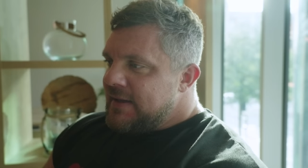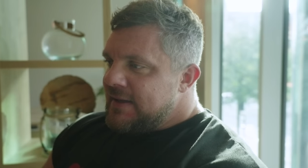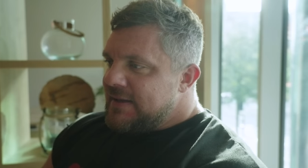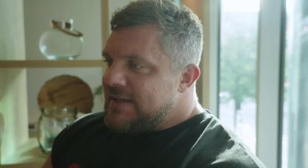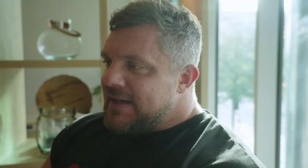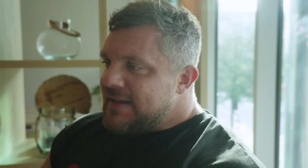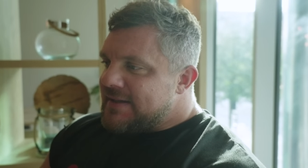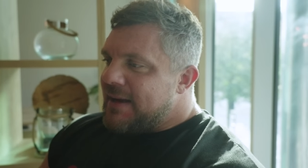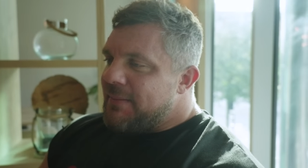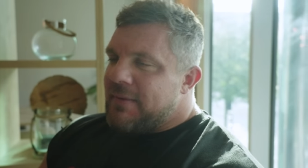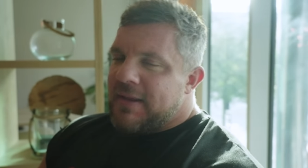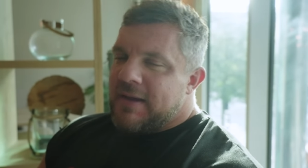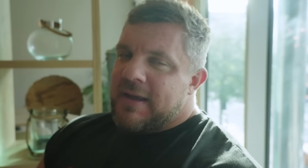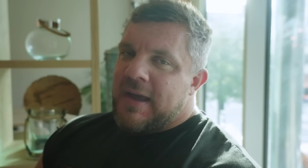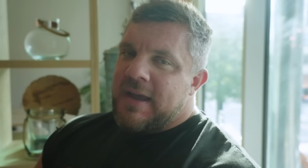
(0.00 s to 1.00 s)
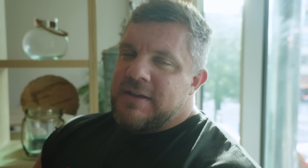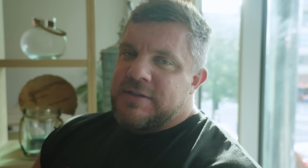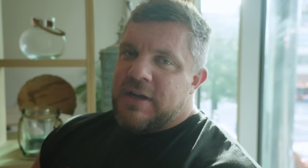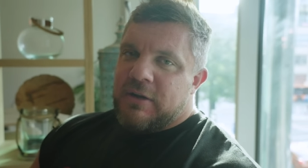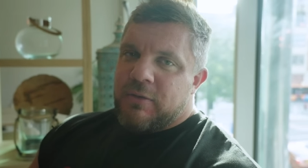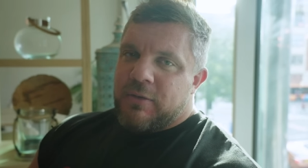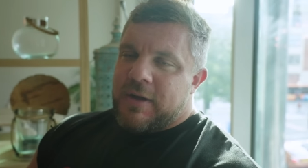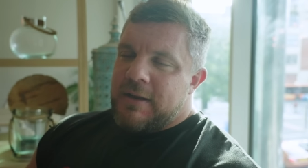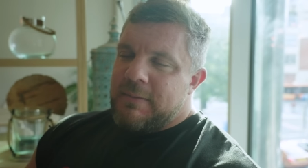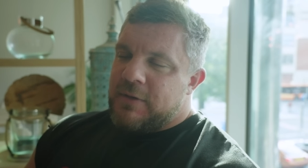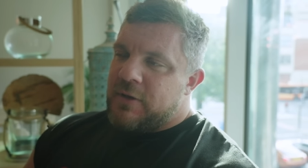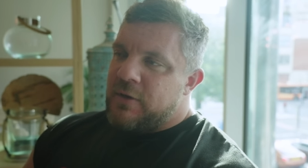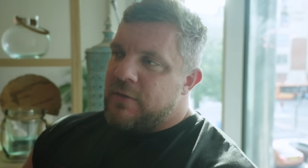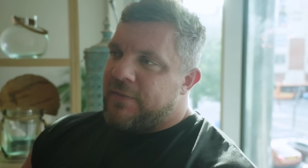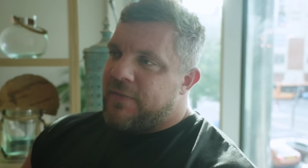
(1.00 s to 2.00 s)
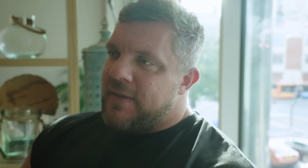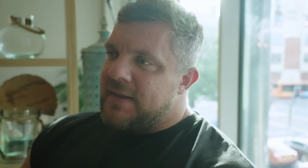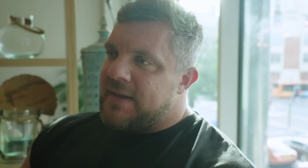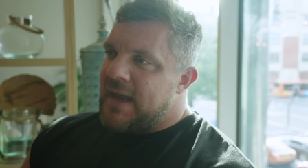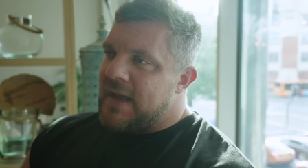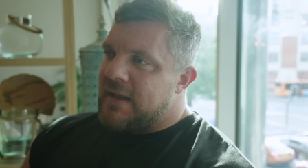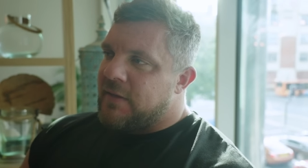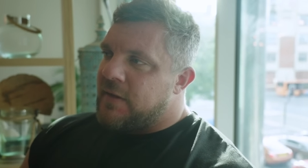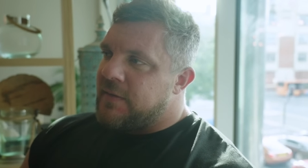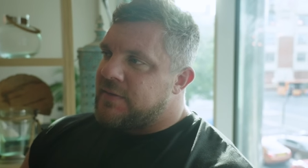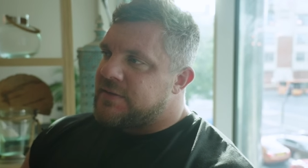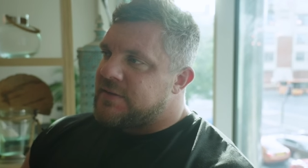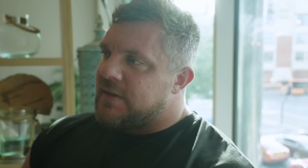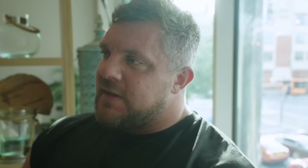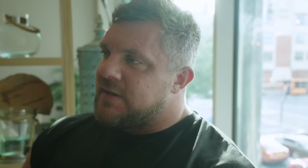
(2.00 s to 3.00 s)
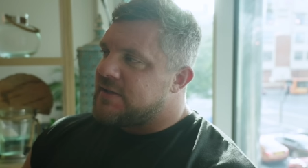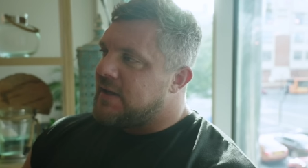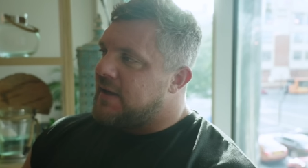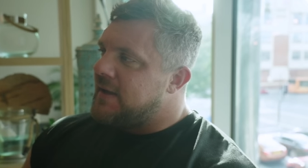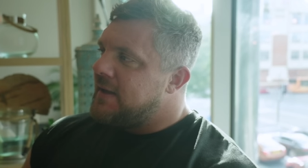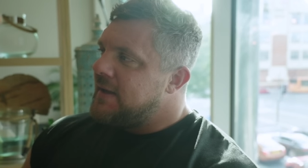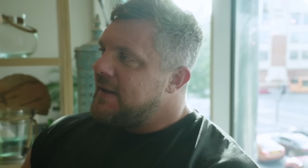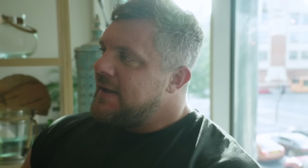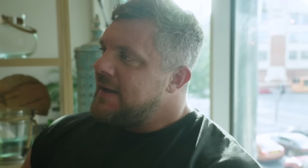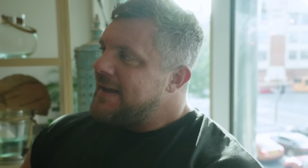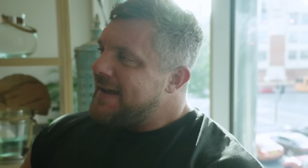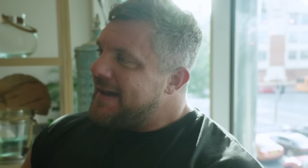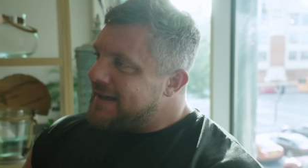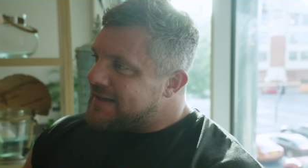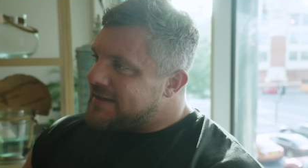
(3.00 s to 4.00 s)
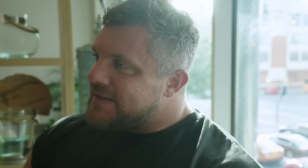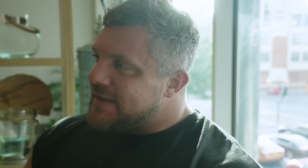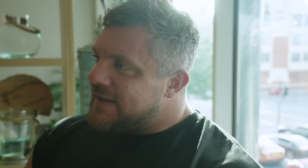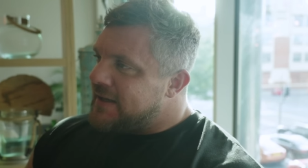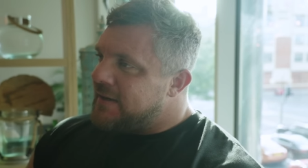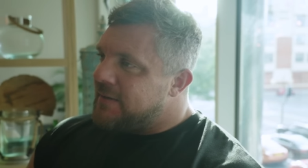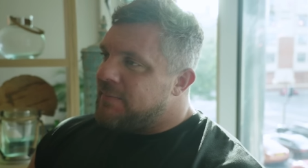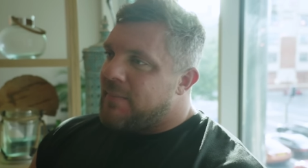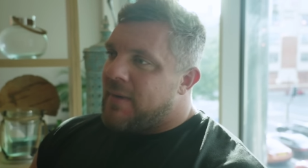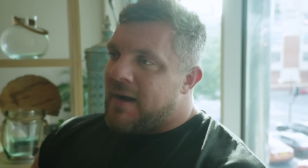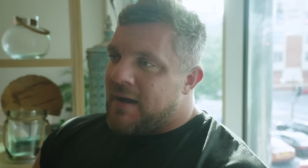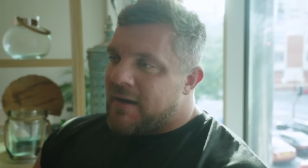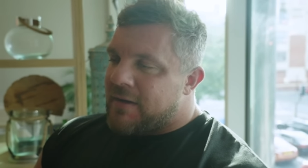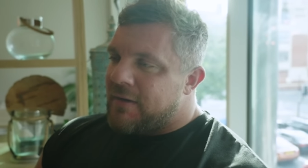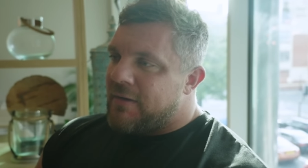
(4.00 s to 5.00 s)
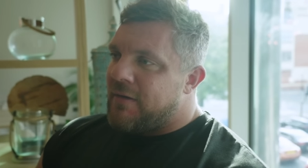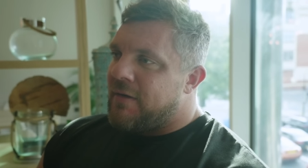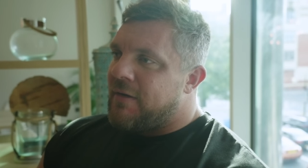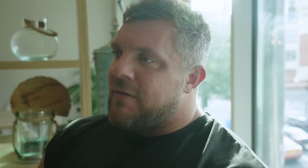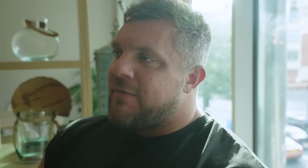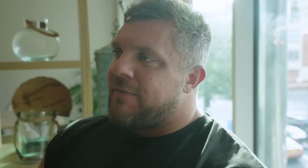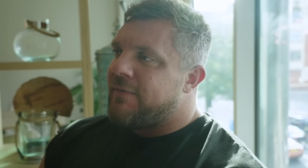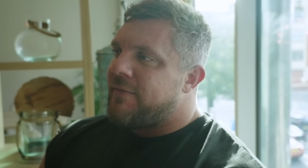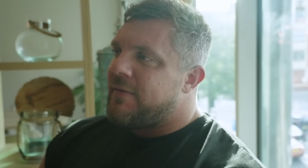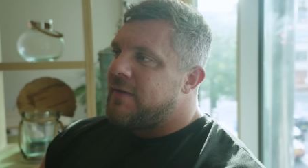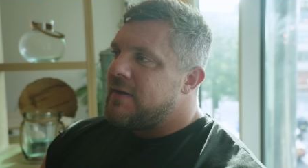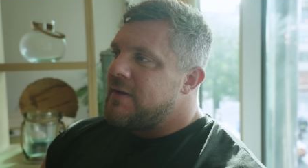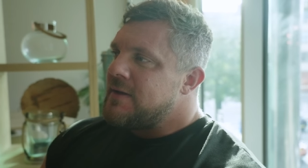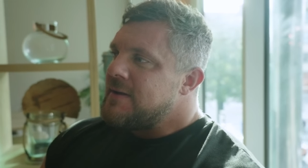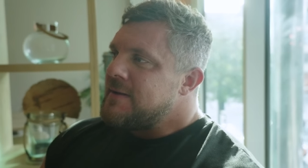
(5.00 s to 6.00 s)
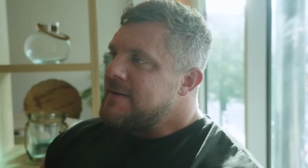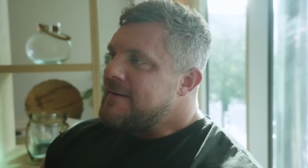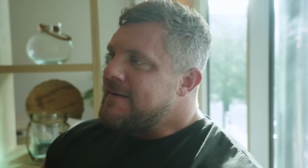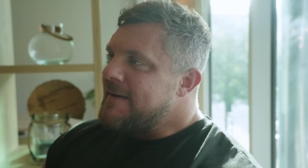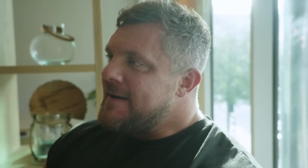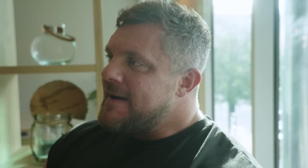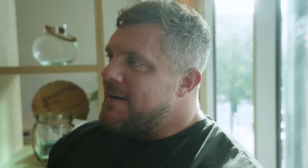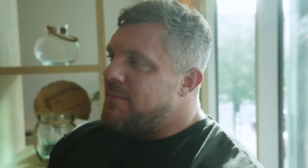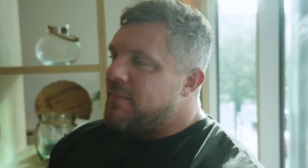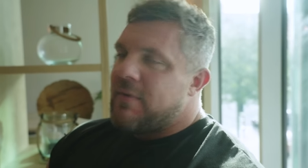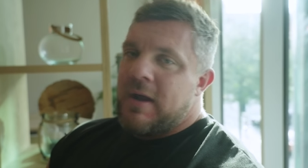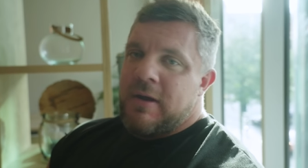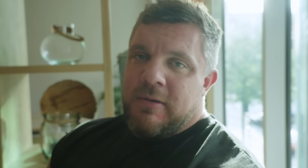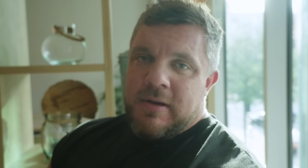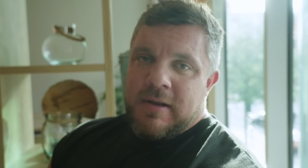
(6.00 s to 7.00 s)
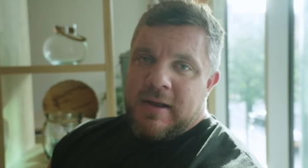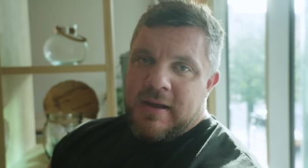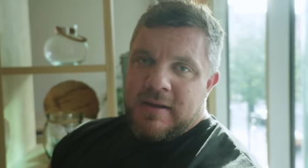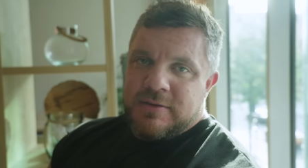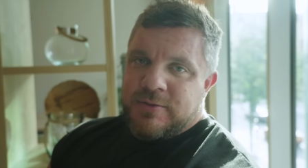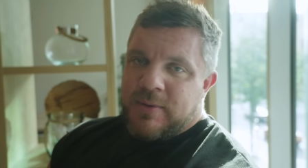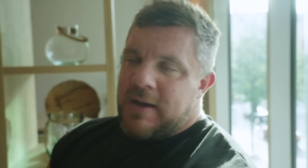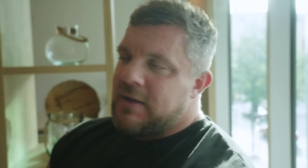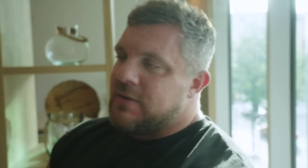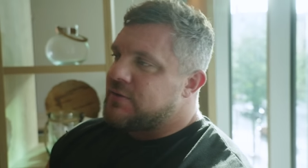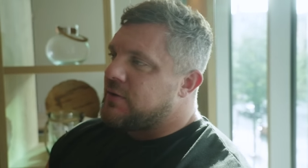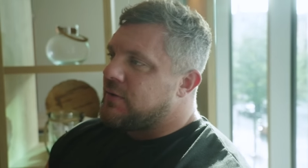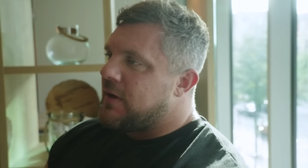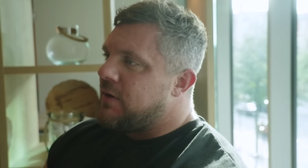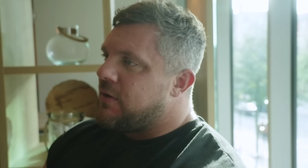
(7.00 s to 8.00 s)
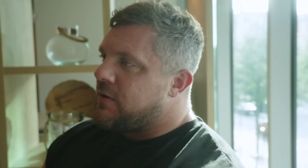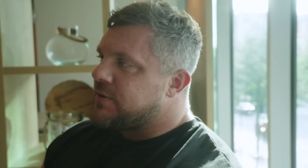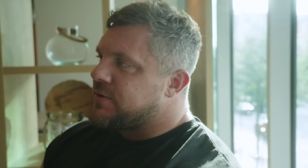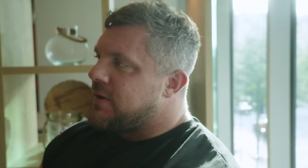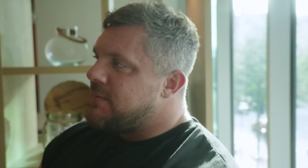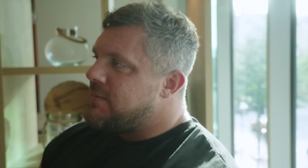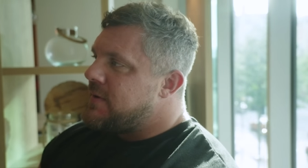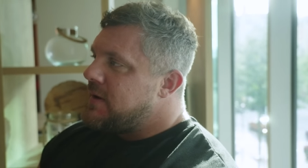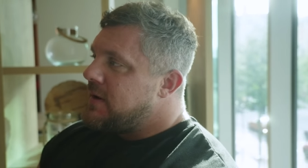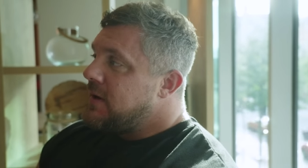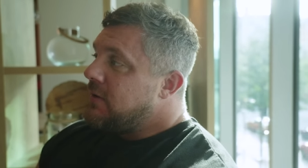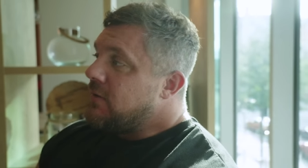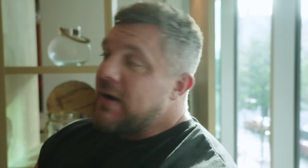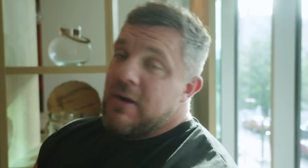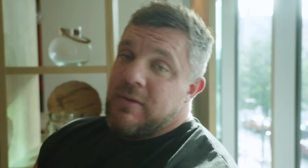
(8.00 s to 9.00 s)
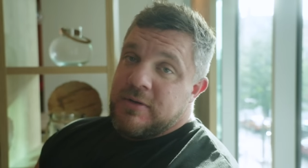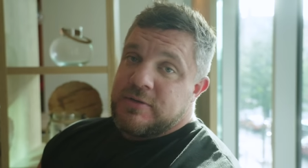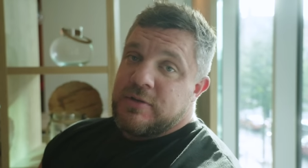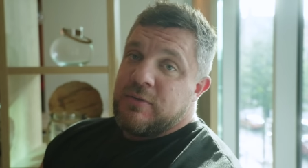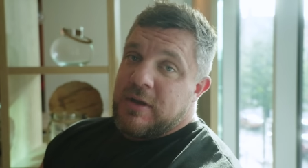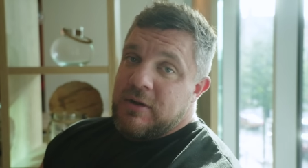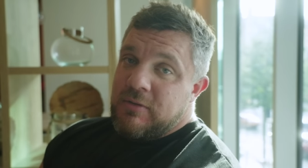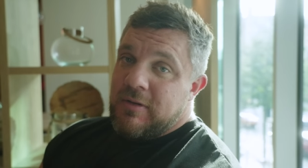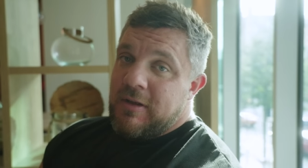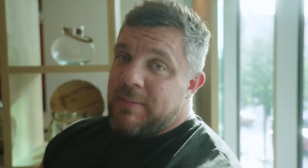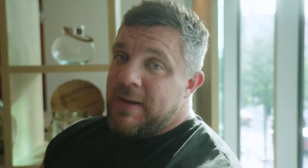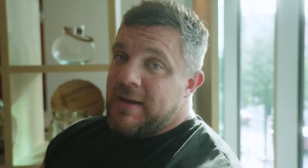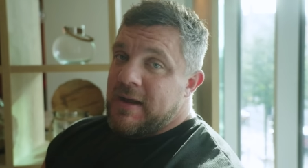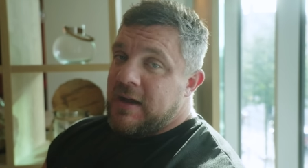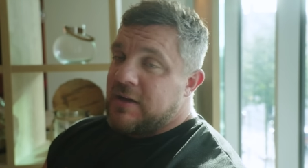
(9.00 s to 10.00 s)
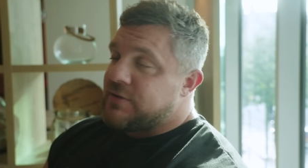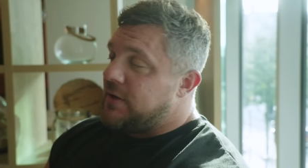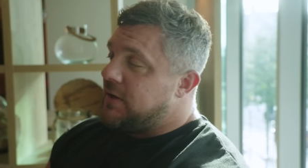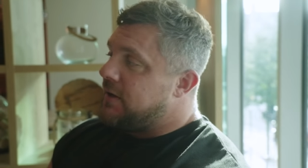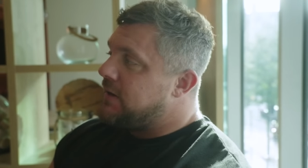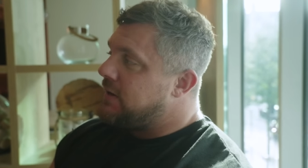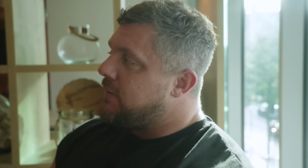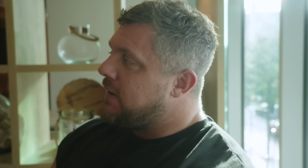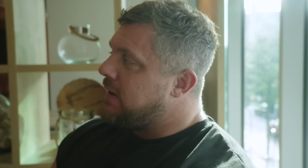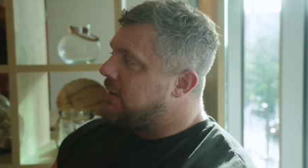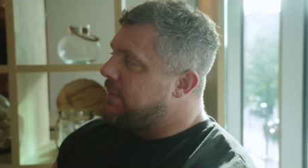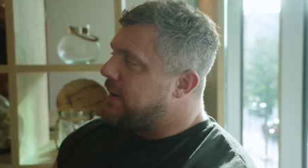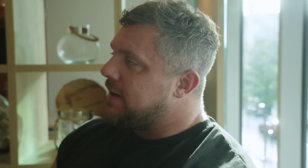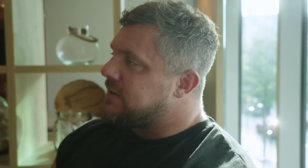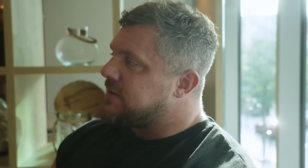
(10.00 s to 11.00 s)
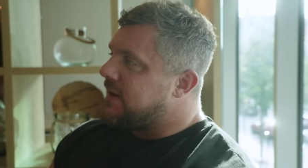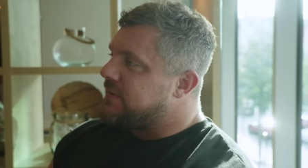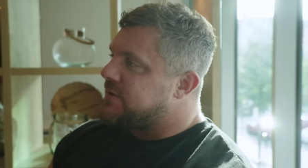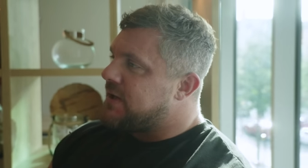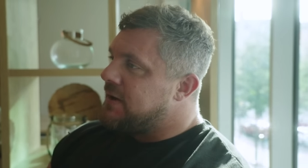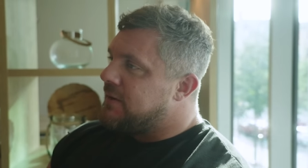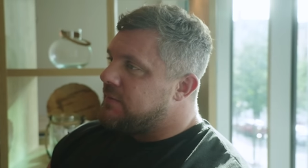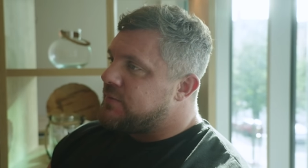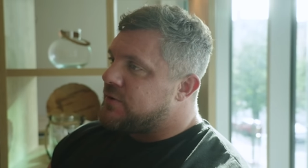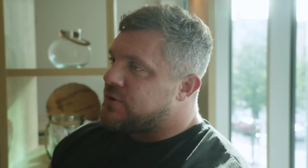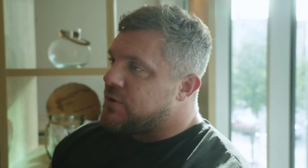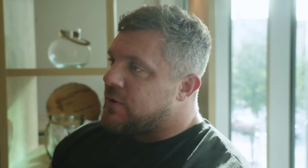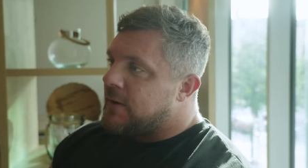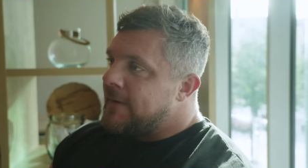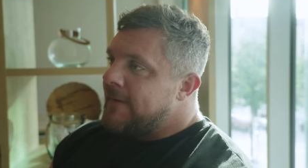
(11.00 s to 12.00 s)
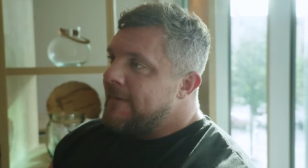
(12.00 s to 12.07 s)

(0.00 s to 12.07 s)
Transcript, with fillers: Seen some of the guys that are looking good for the deadlifts, like uh, Hixie, Makarov, um, as well is looking awesome. is looking really big, actually, one of the biggest I've seen him. So